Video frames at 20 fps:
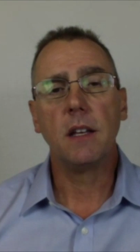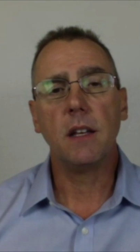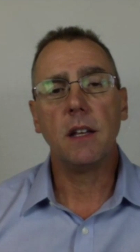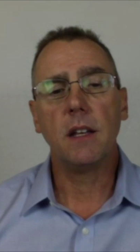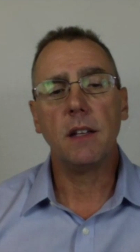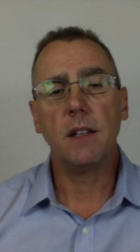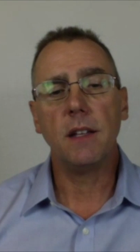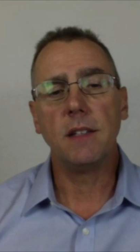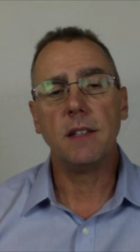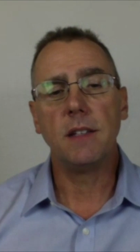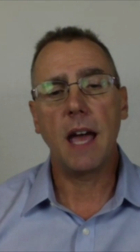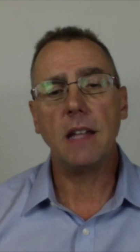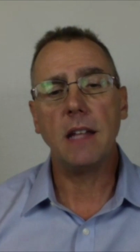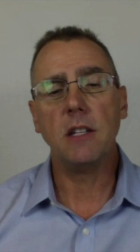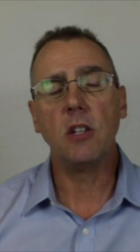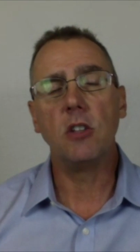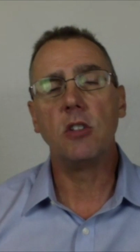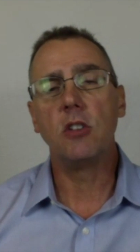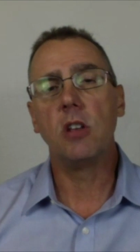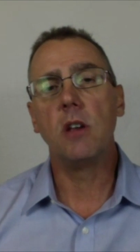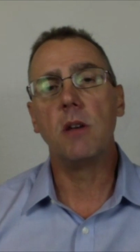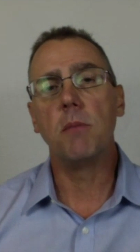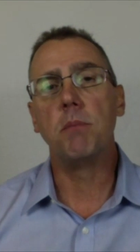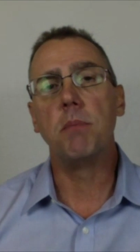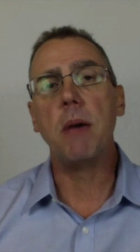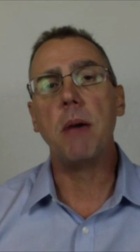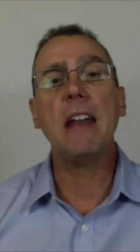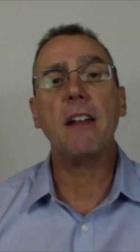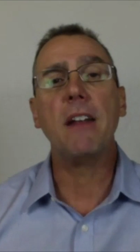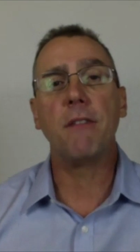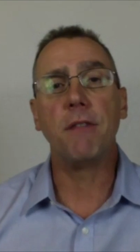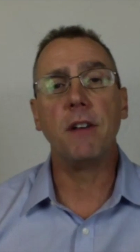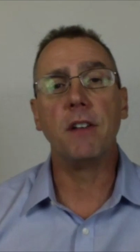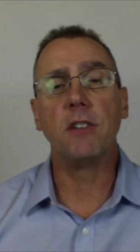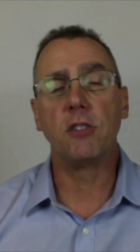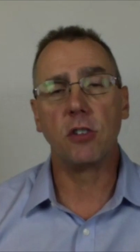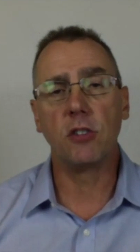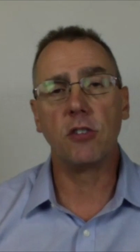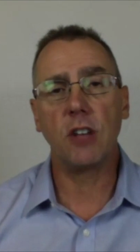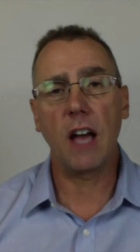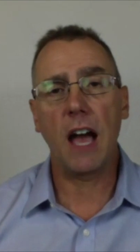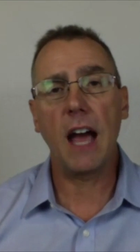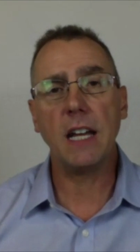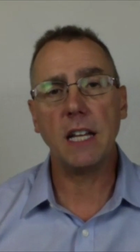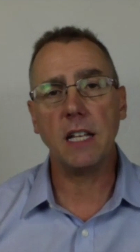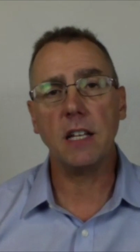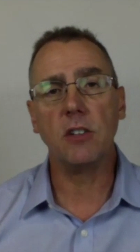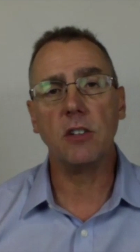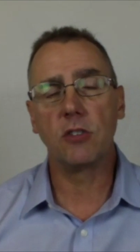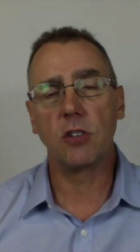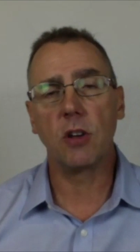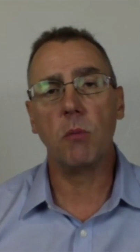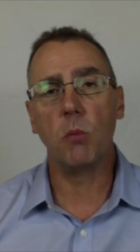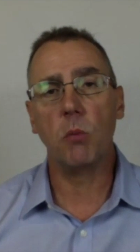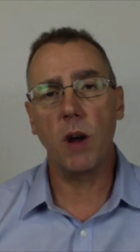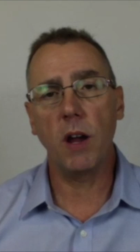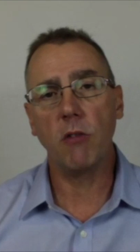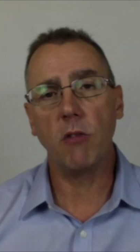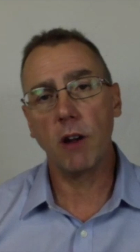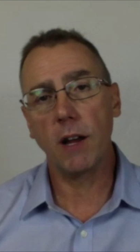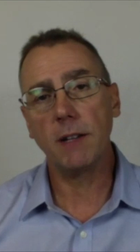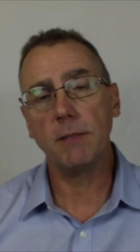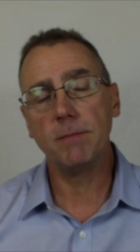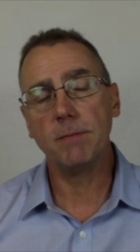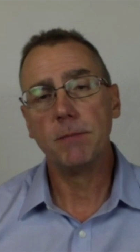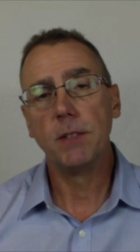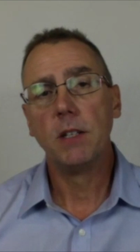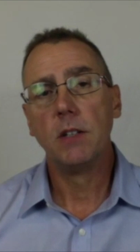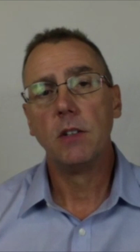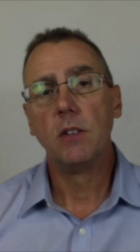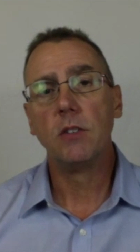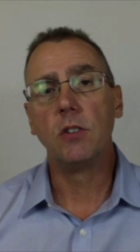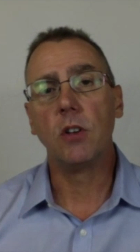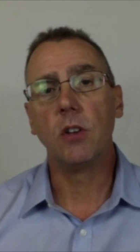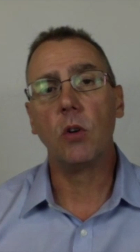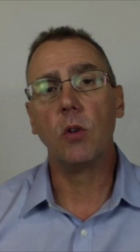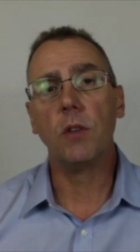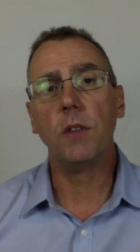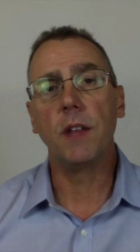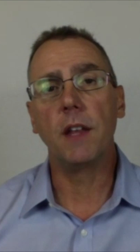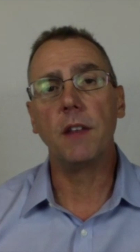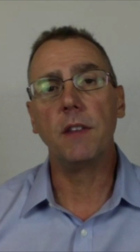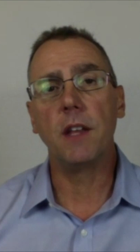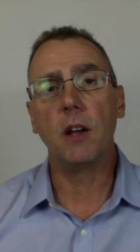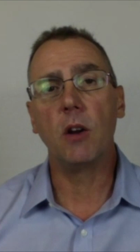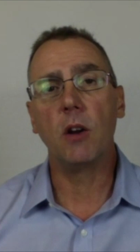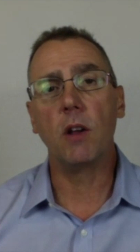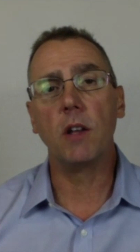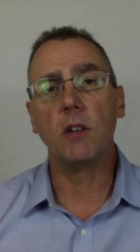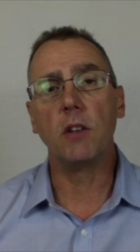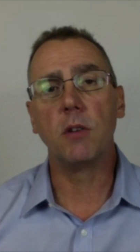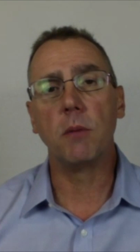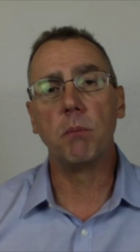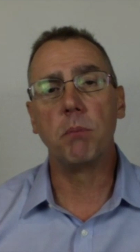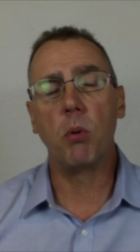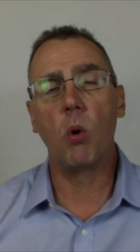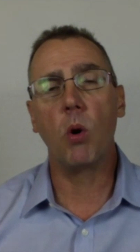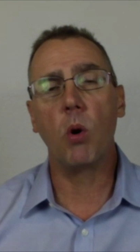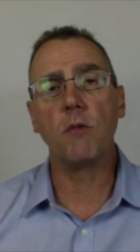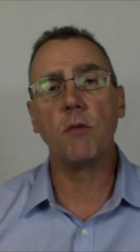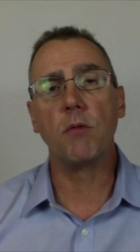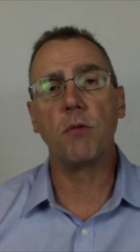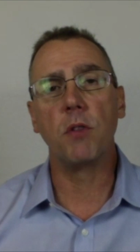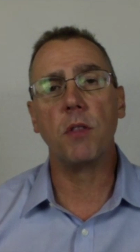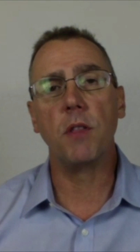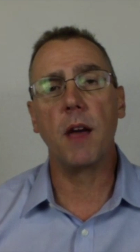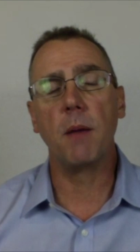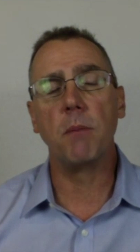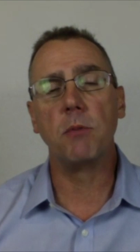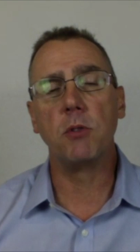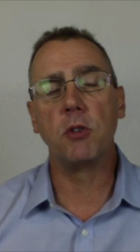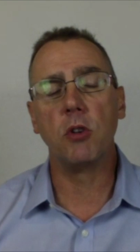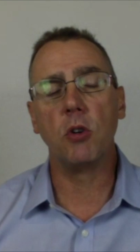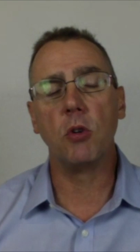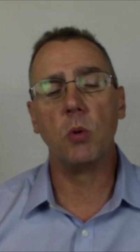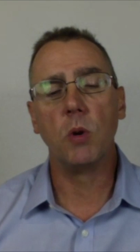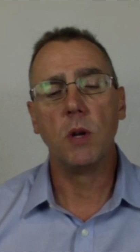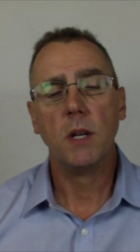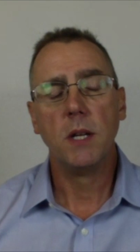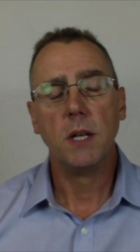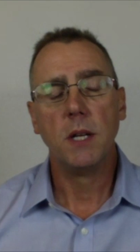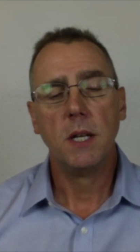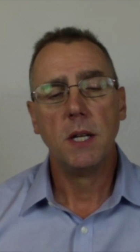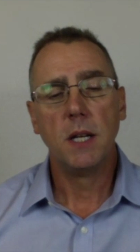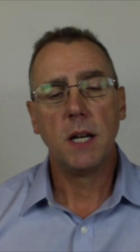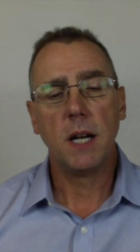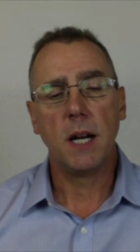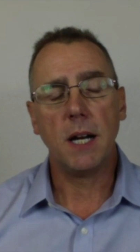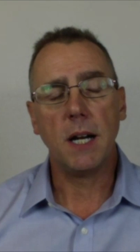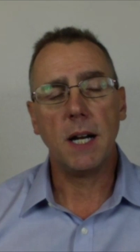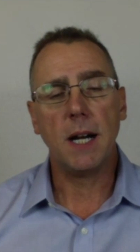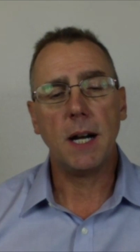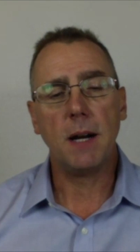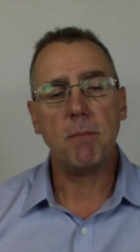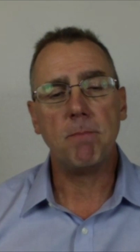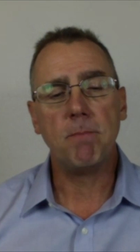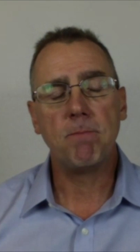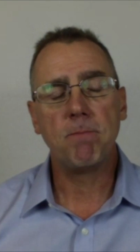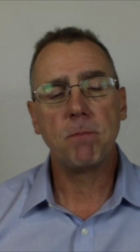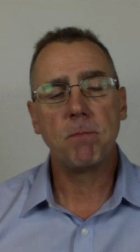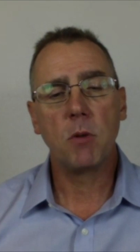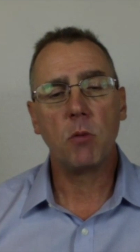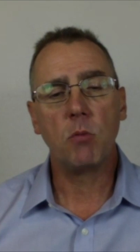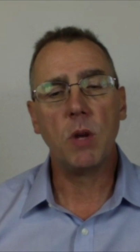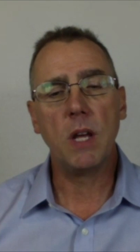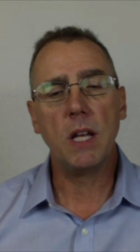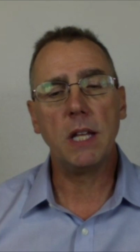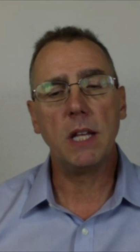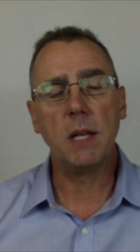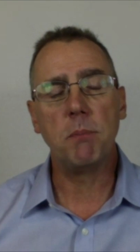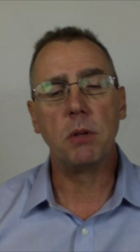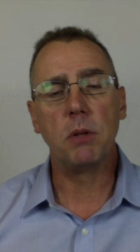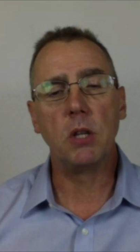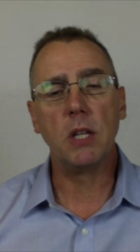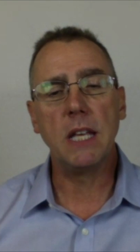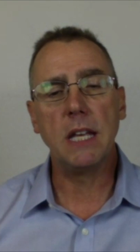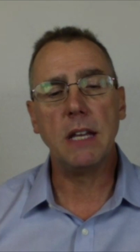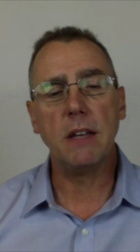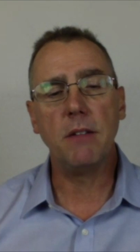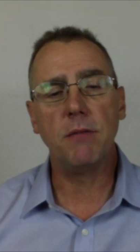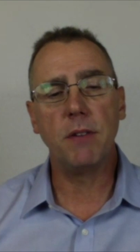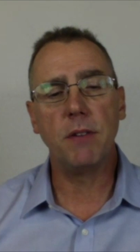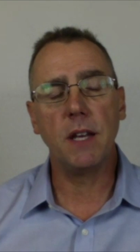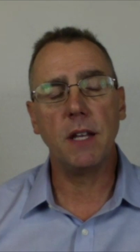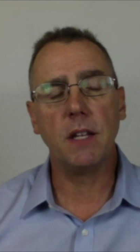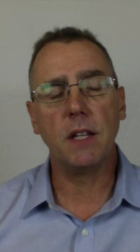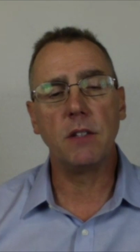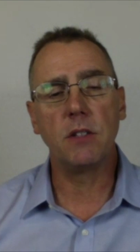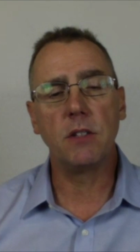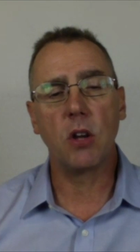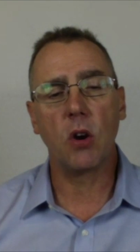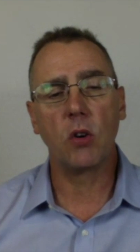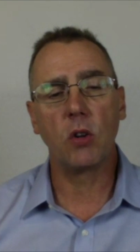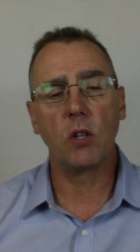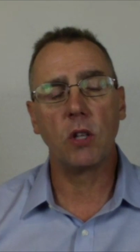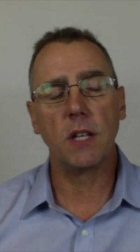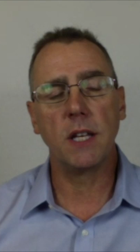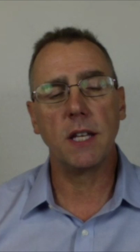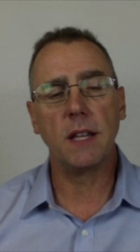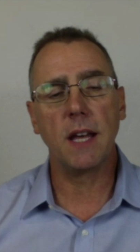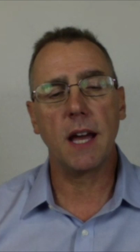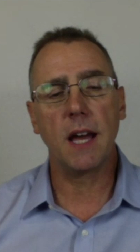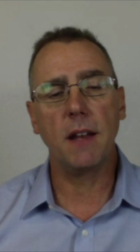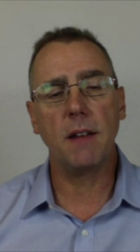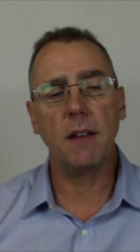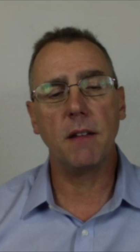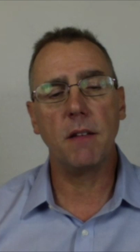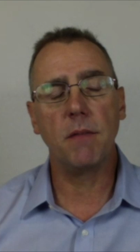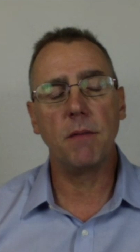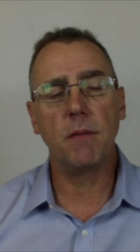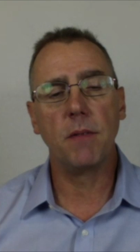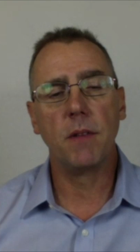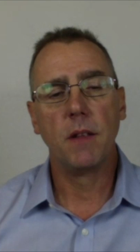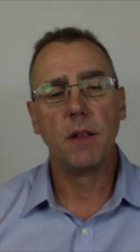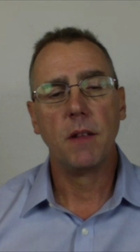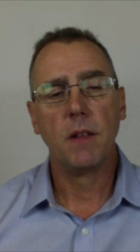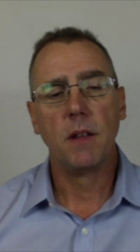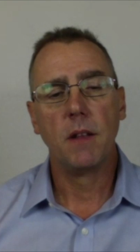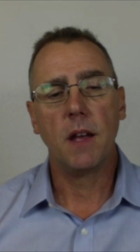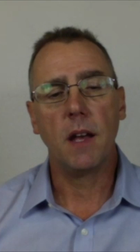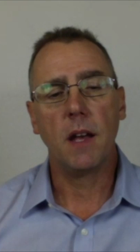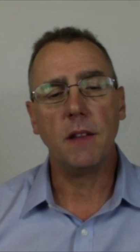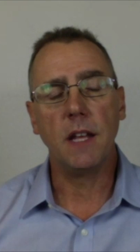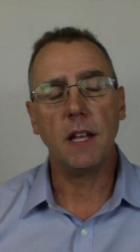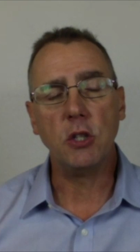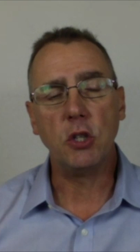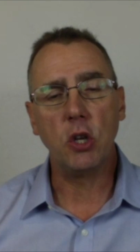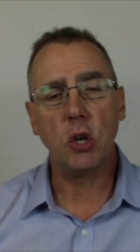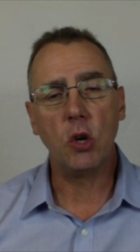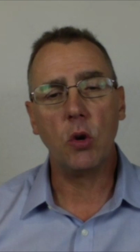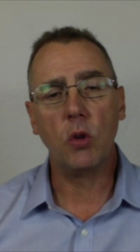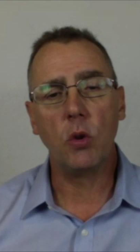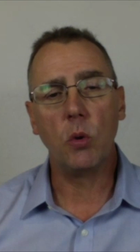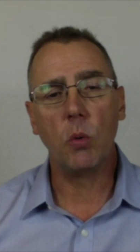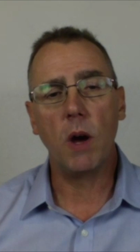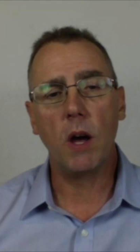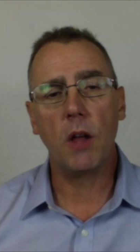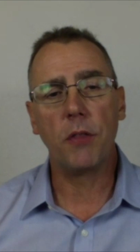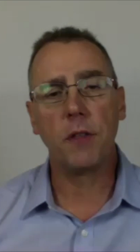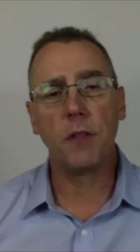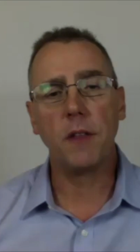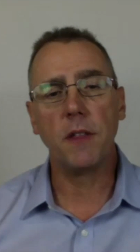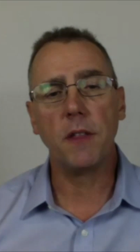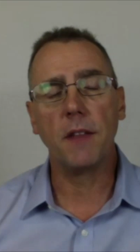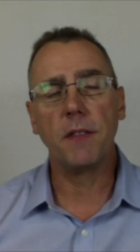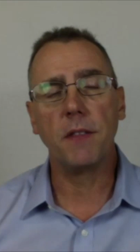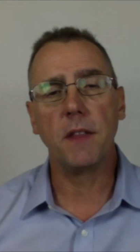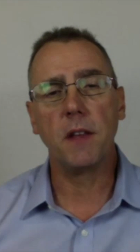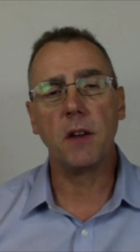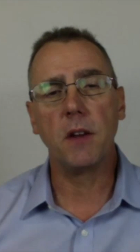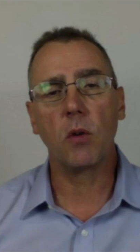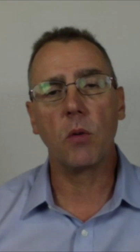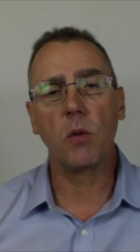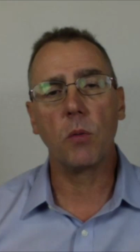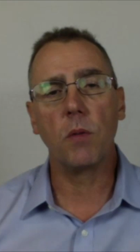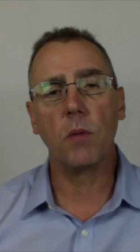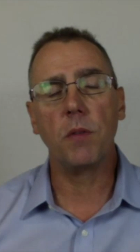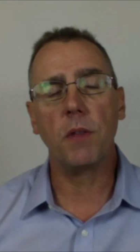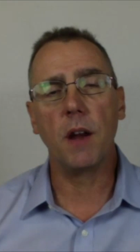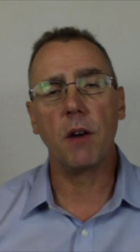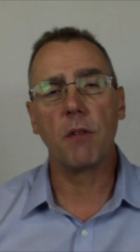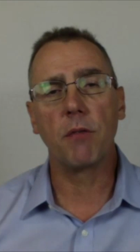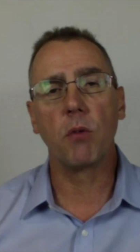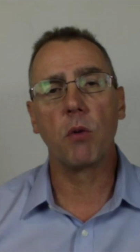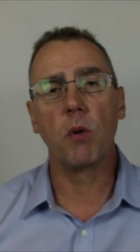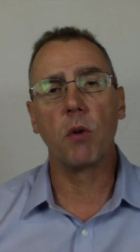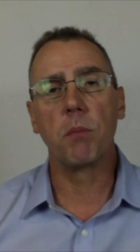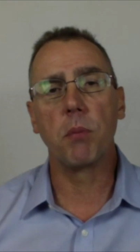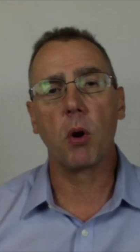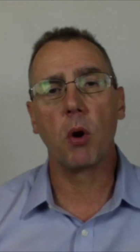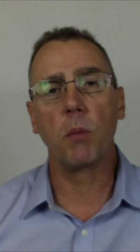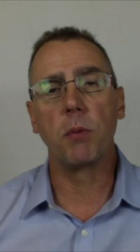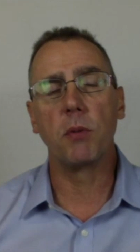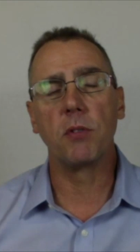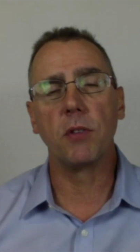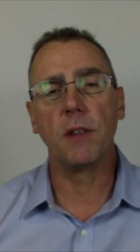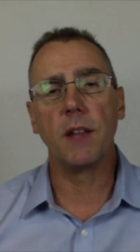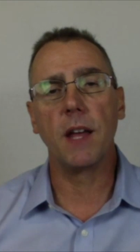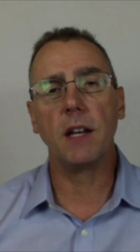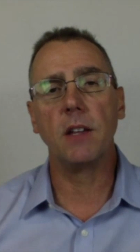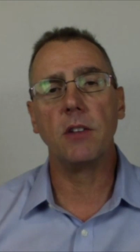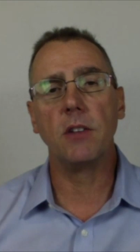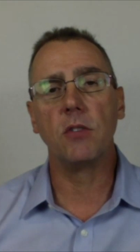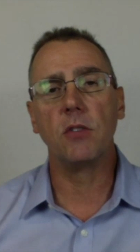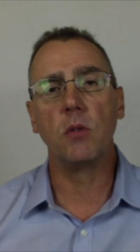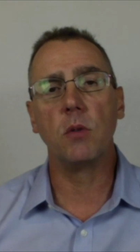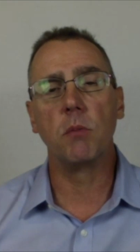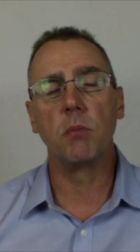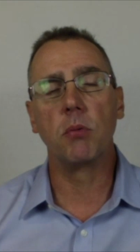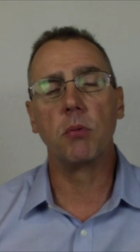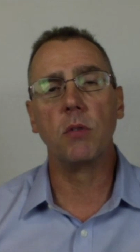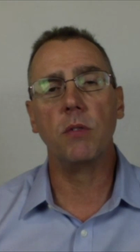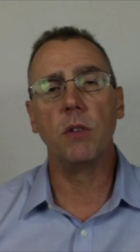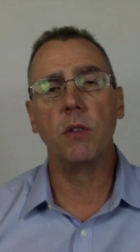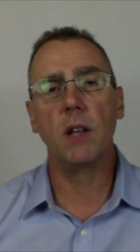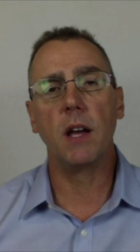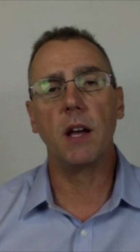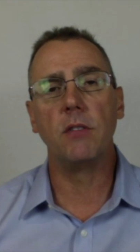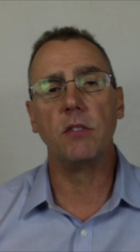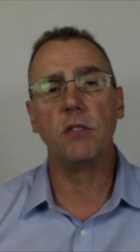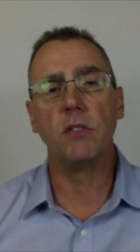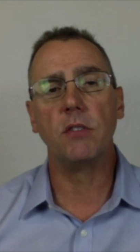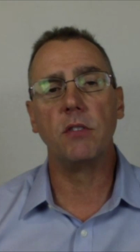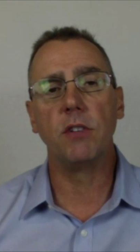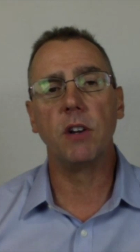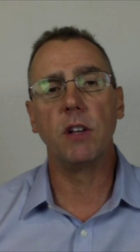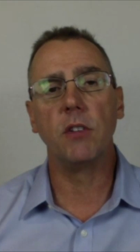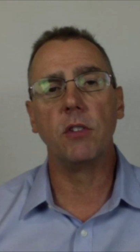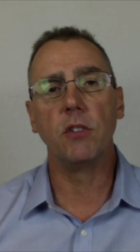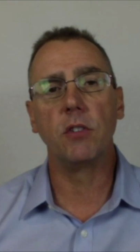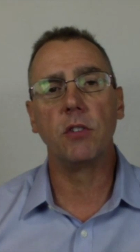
intended to benefit society in some way, right? So that it's important for them to really believe internally that, and they do, the wealthy, that they're there for a purpose, and that is to improve the lives of others.